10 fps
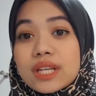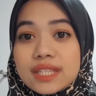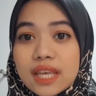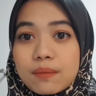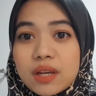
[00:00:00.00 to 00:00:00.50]

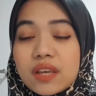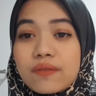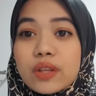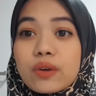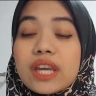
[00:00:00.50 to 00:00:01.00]
statement
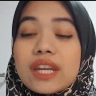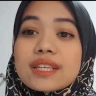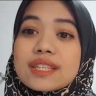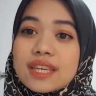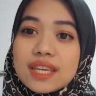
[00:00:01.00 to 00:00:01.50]
even though it
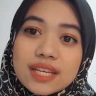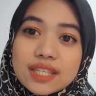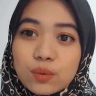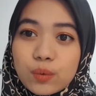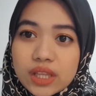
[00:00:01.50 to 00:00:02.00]
is
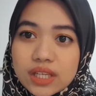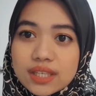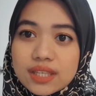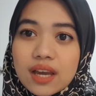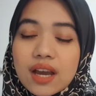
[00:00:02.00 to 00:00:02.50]
his
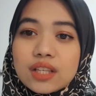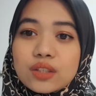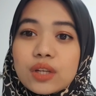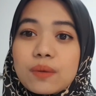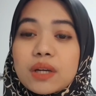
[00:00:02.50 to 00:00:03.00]
witness.
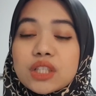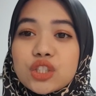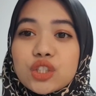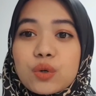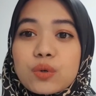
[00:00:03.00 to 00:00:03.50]
So it must
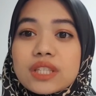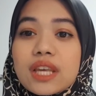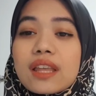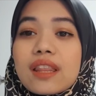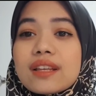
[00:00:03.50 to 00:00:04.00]
shows
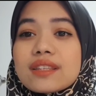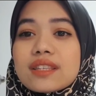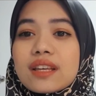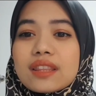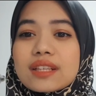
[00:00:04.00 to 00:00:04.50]
there's
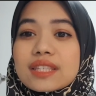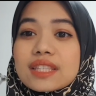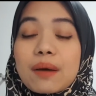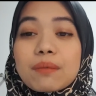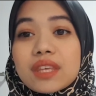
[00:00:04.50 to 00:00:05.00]

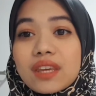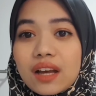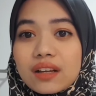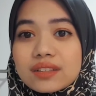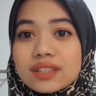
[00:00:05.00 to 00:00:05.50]
something
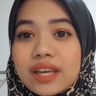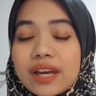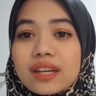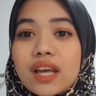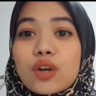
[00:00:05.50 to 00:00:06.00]
else
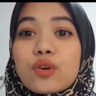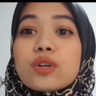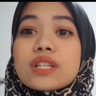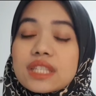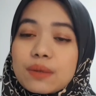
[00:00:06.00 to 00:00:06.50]
that
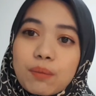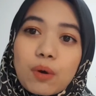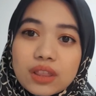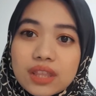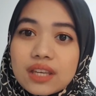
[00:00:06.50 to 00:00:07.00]
could
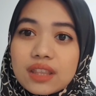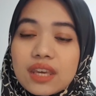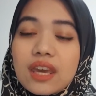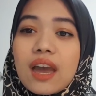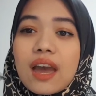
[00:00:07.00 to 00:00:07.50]
supporting
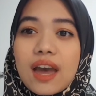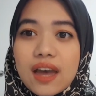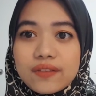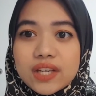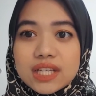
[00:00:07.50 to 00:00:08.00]
the
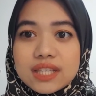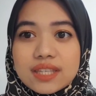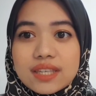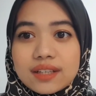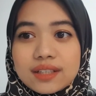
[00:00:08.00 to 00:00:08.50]
evidence.